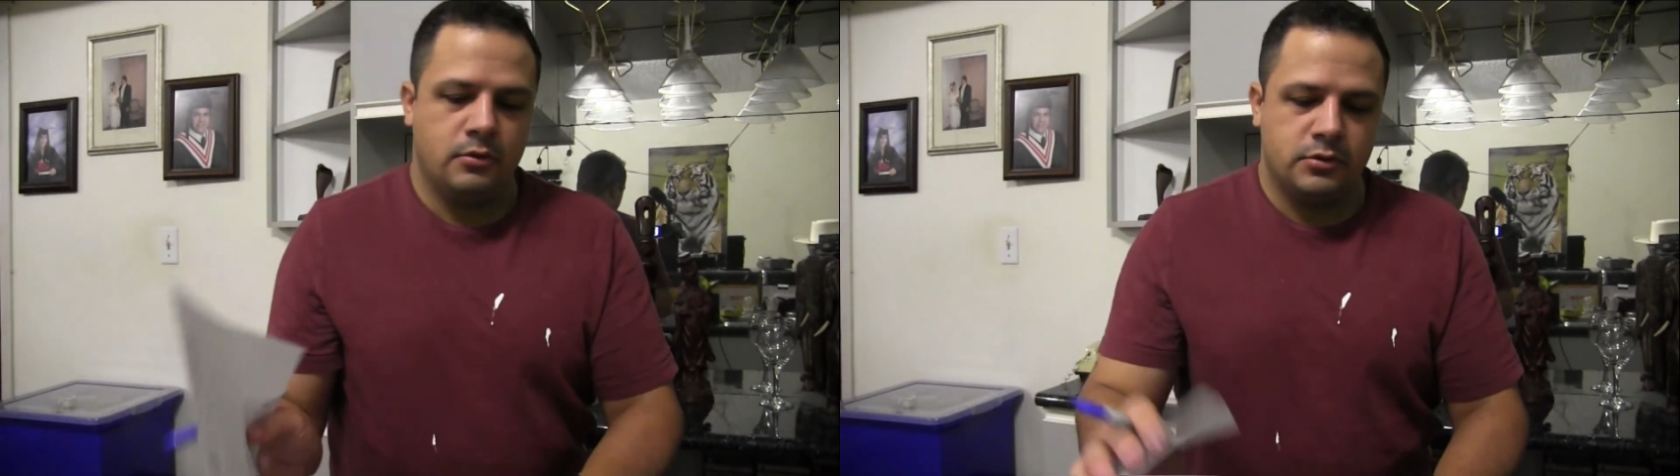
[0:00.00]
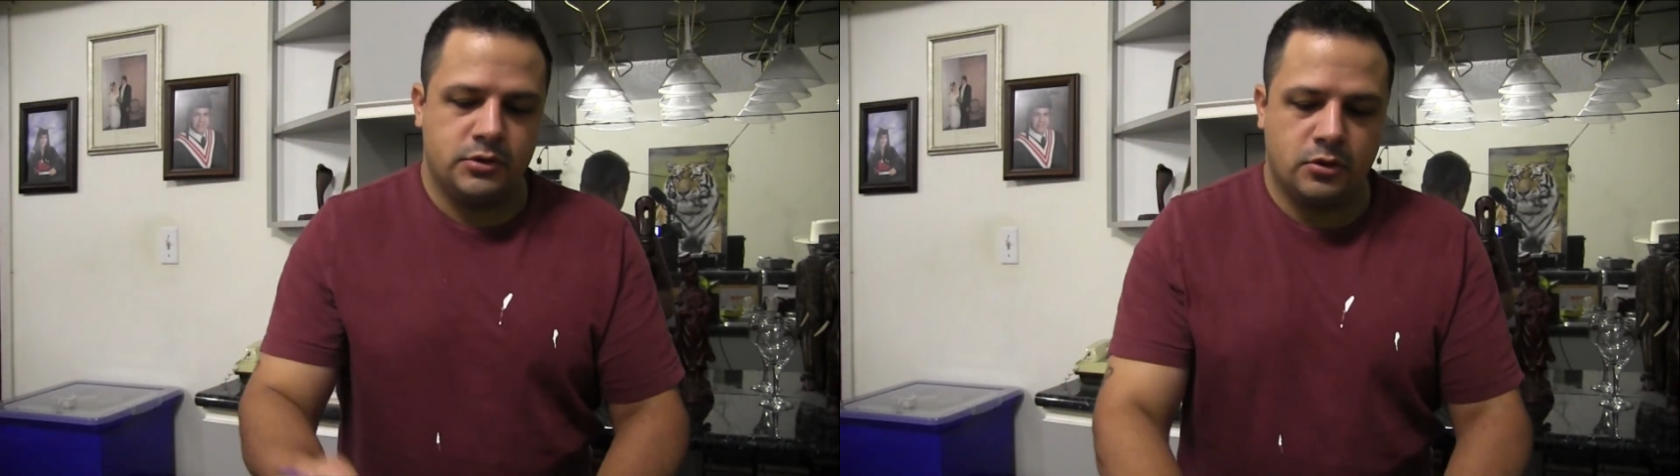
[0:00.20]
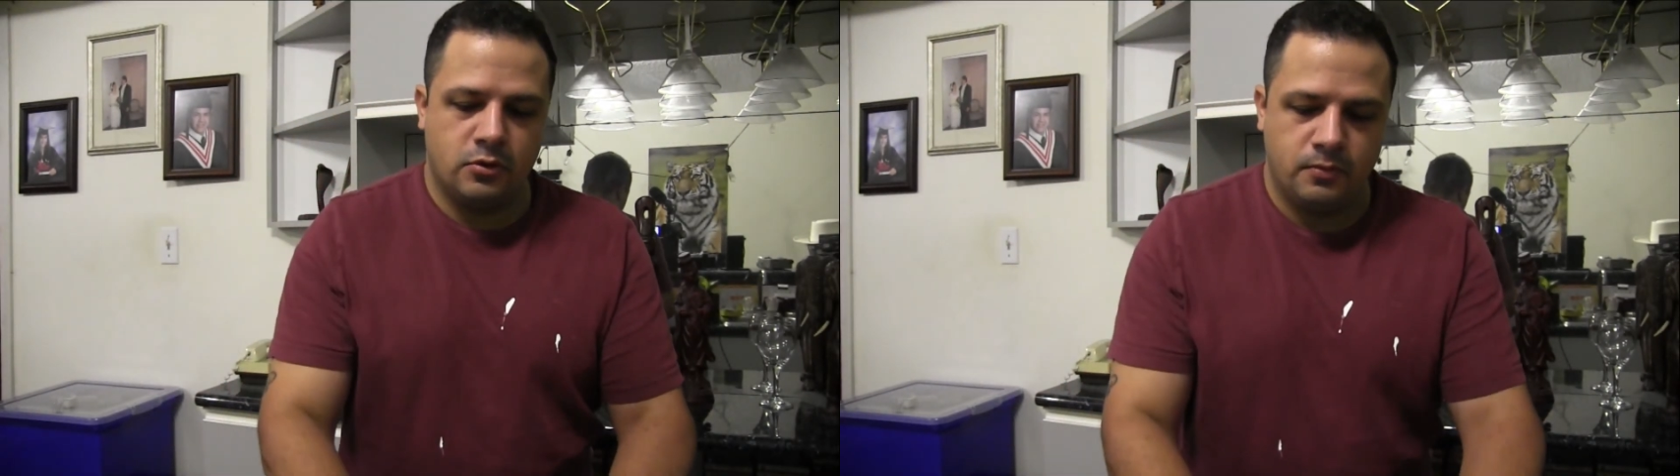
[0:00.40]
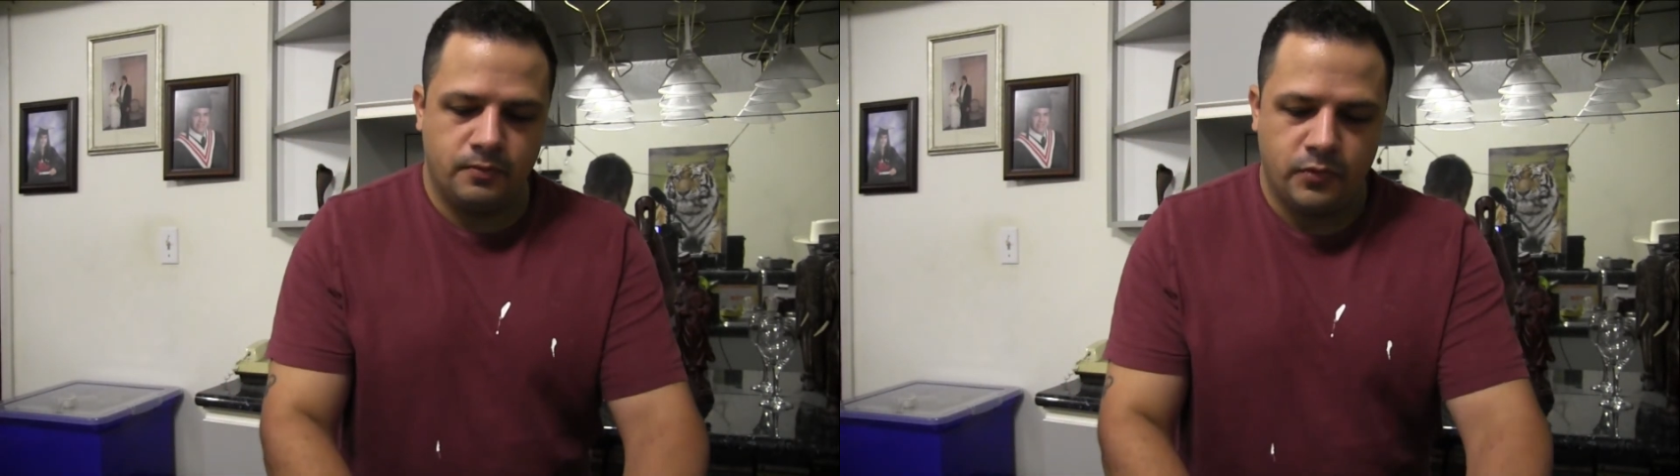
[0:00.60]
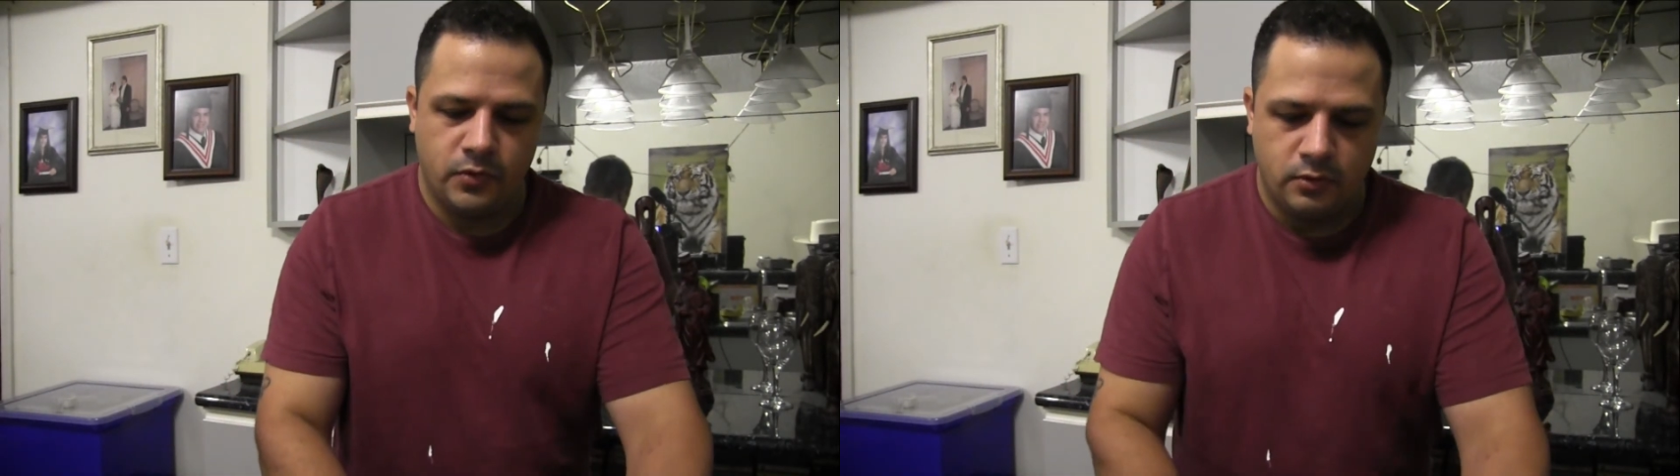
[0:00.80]
So
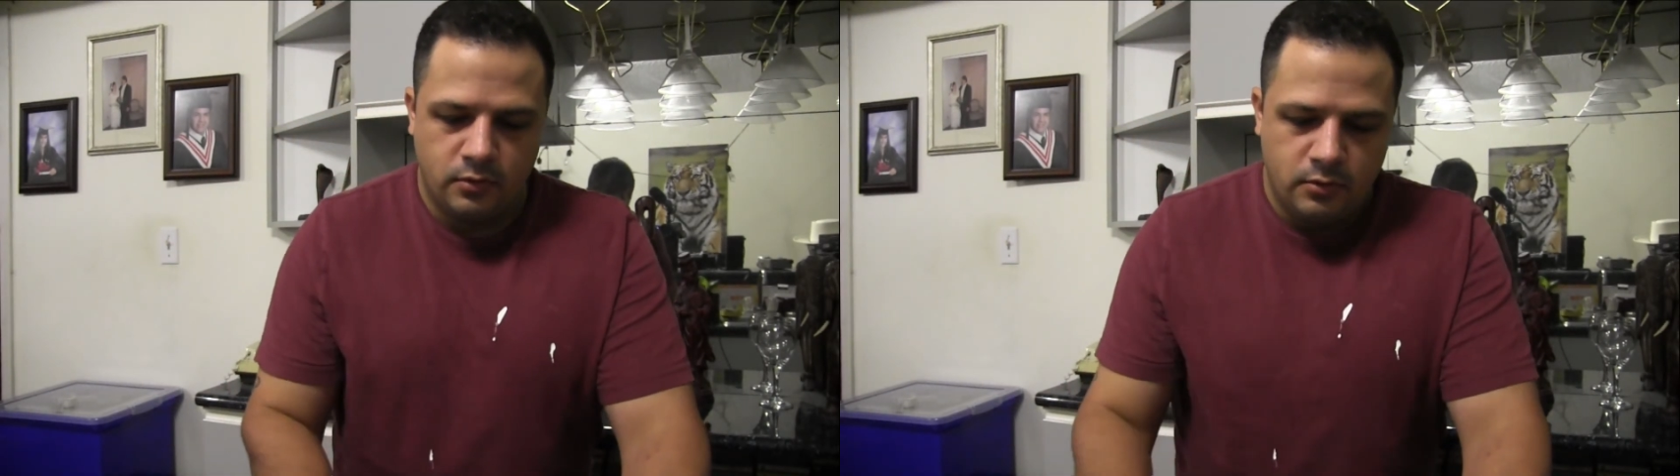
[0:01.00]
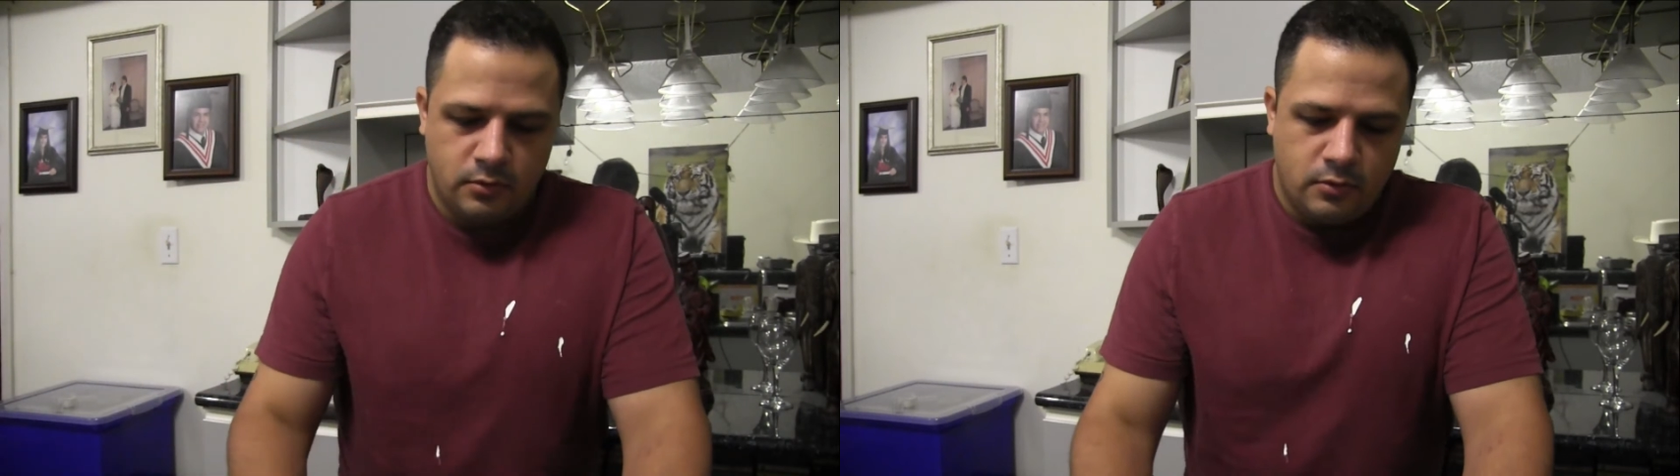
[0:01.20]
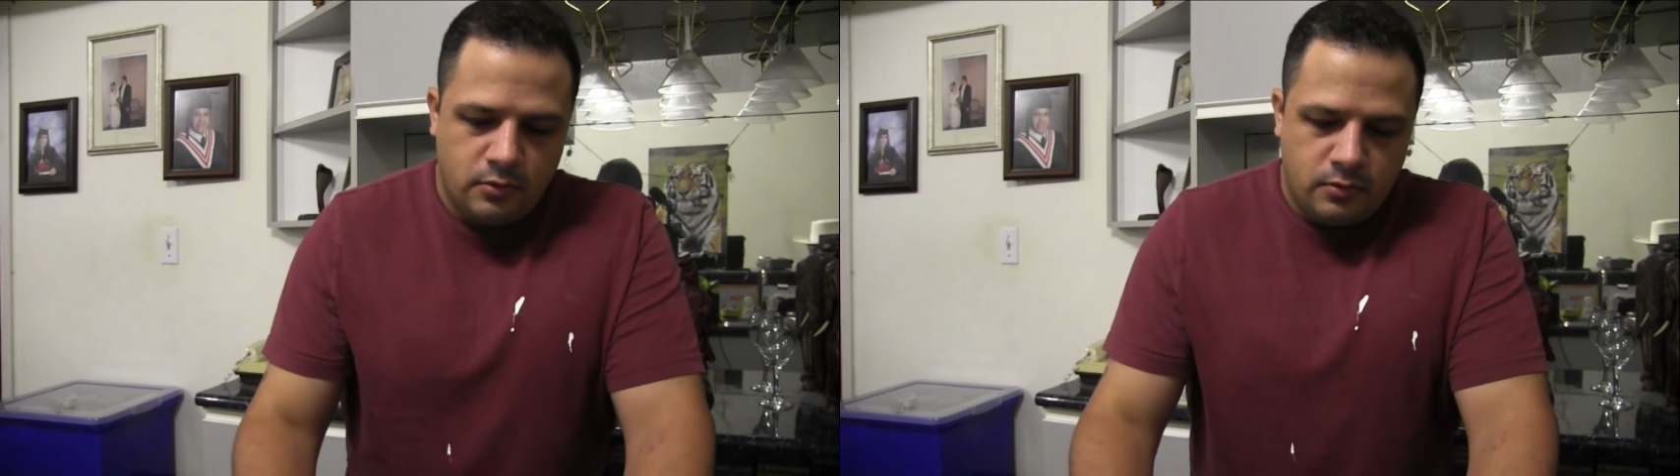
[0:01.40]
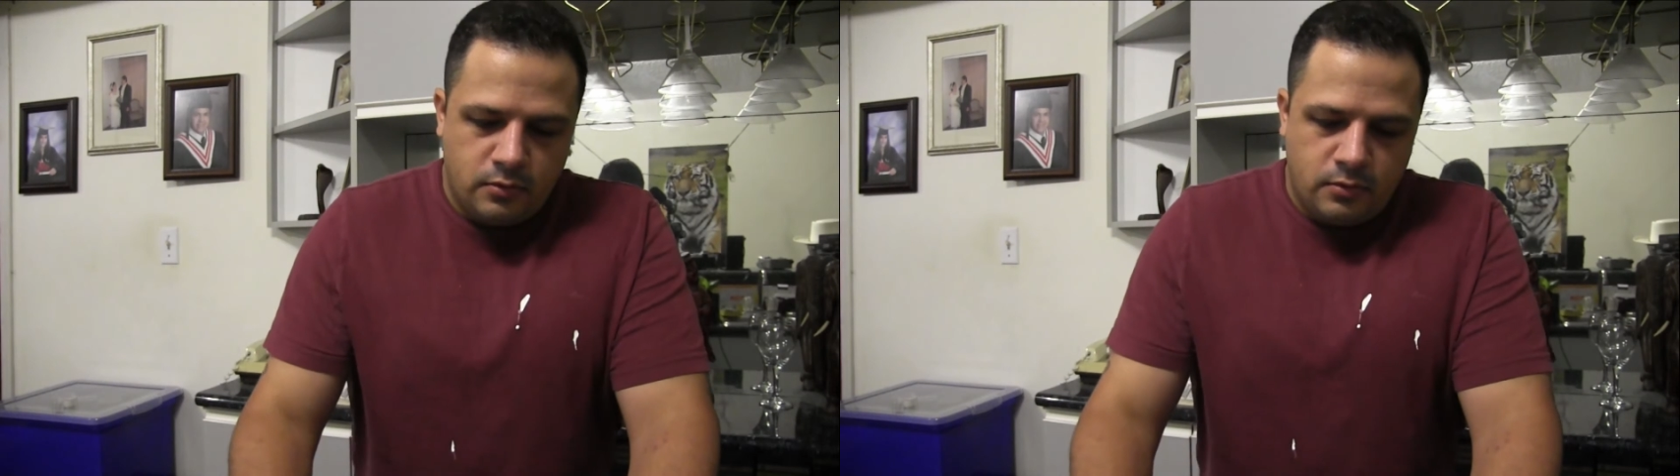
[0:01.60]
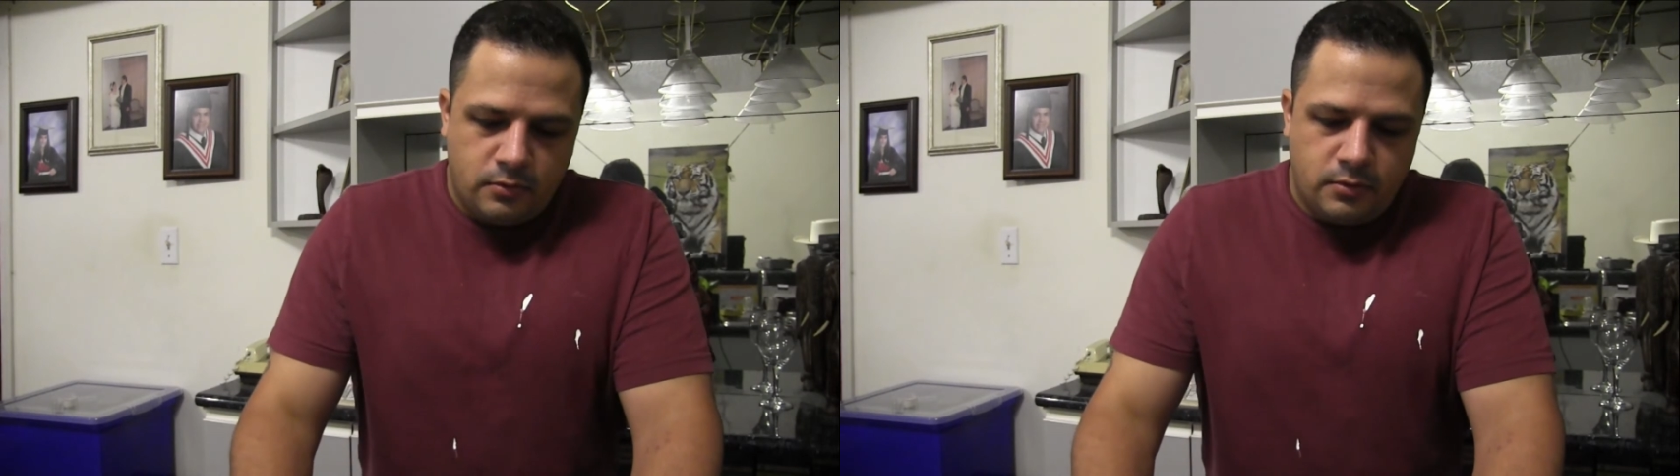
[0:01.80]

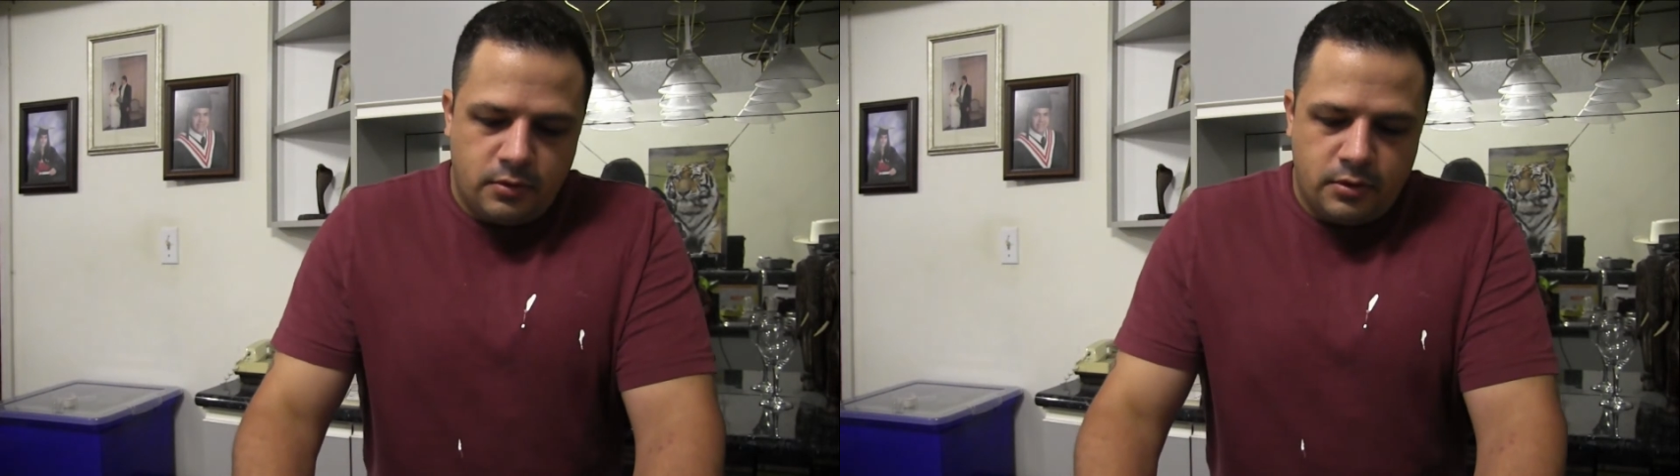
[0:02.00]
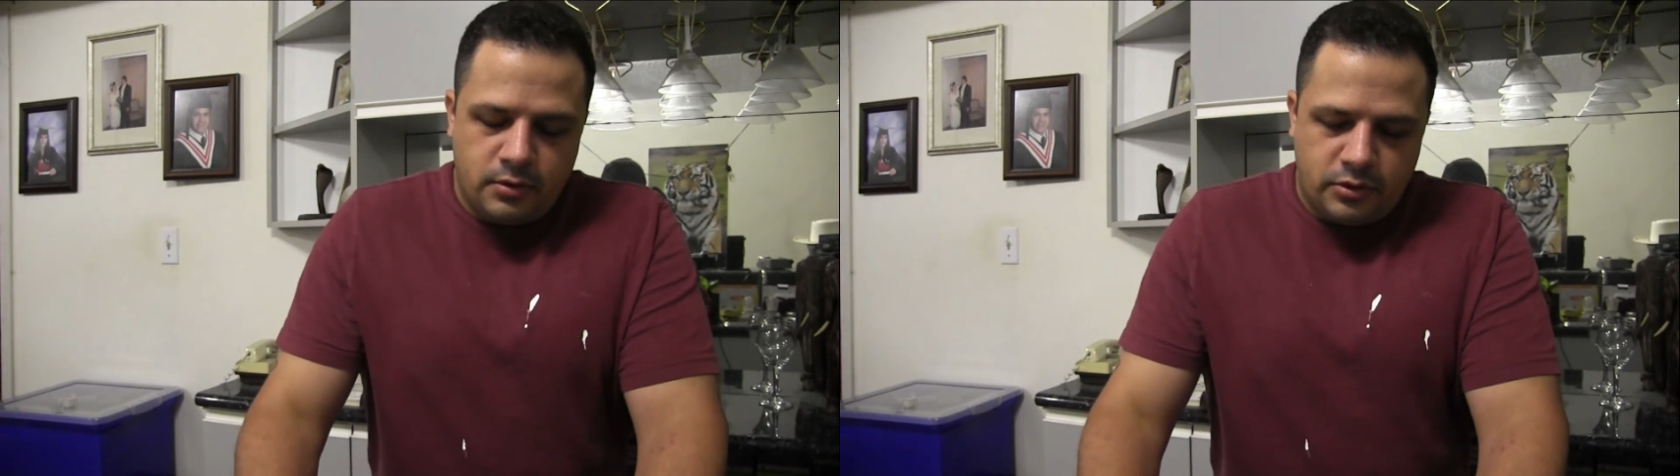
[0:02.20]
the